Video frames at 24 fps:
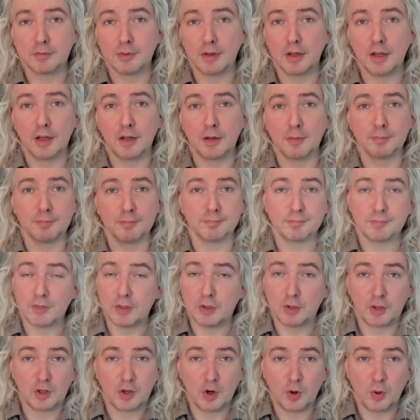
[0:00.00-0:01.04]
Um,
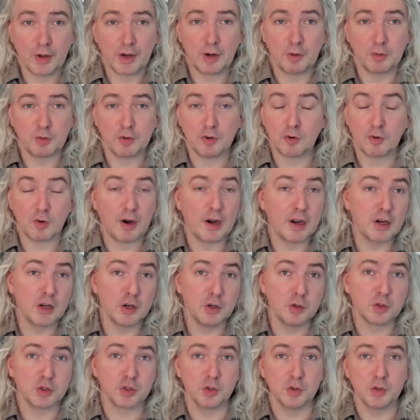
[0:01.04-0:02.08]
you're going out to try a
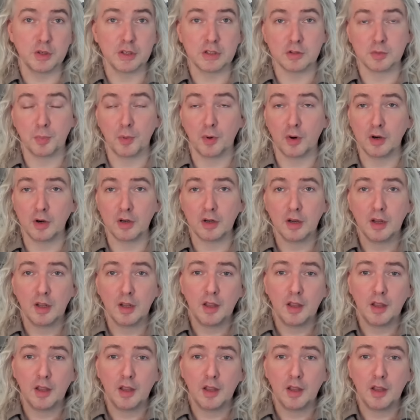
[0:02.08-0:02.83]
new shooting sport